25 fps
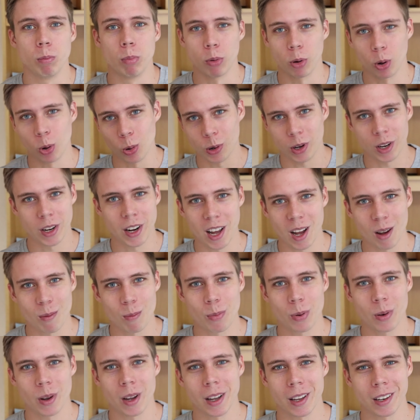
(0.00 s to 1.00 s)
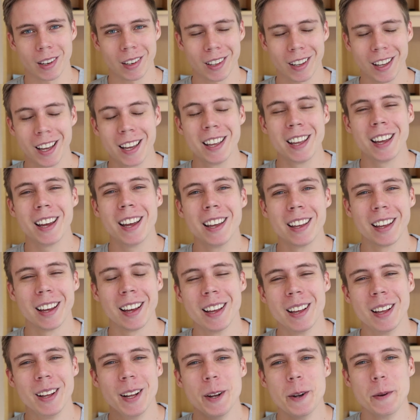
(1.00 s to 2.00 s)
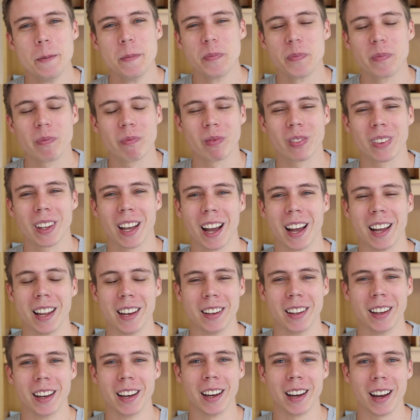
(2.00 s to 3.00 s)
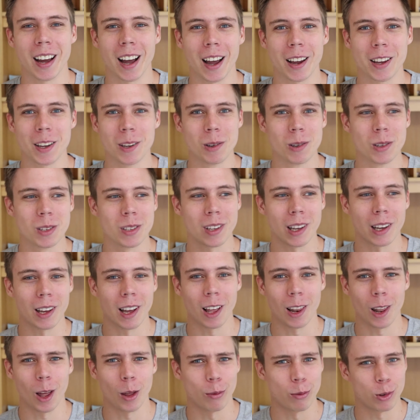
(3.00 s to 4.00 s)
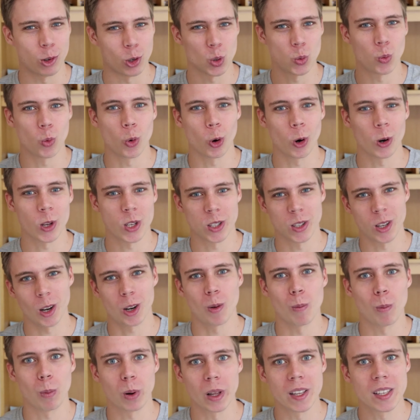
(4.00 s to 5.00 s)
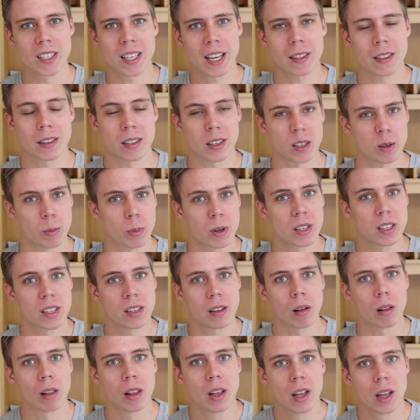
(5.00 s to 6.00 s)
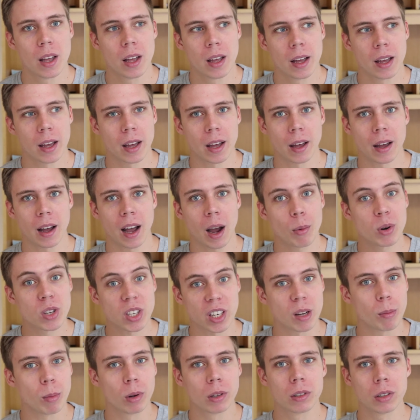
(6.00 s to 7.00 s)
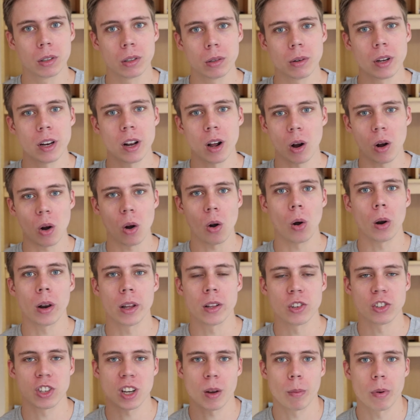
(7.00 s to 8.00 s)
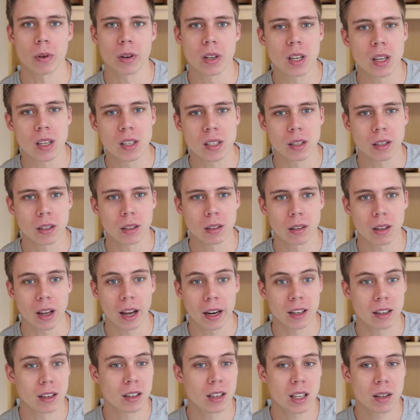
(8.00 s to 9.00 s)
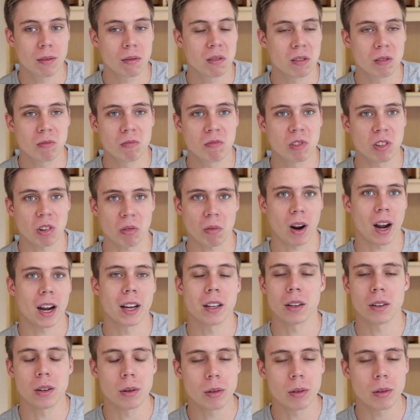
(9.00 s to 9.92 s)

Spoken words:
broken up, and and I used a lot of just words and not complete sentences, but still, I was able to do it all in Japanese, and I didn't even try to